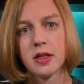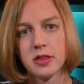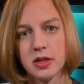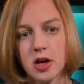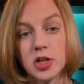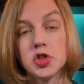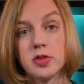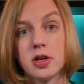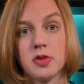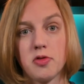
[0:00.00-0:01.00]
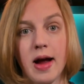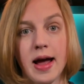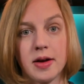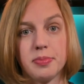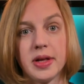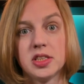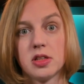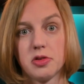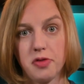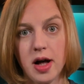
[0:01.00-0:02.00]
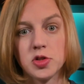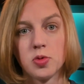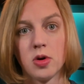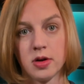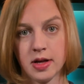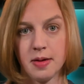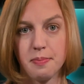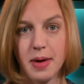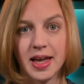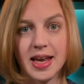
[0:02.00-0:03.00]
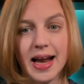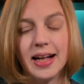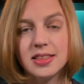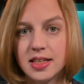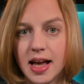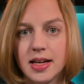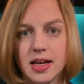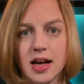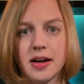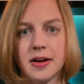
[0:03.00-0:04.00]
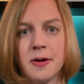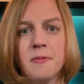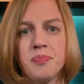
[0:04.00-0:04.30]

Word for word: the country of Iran placed a fatwa on him back in 1989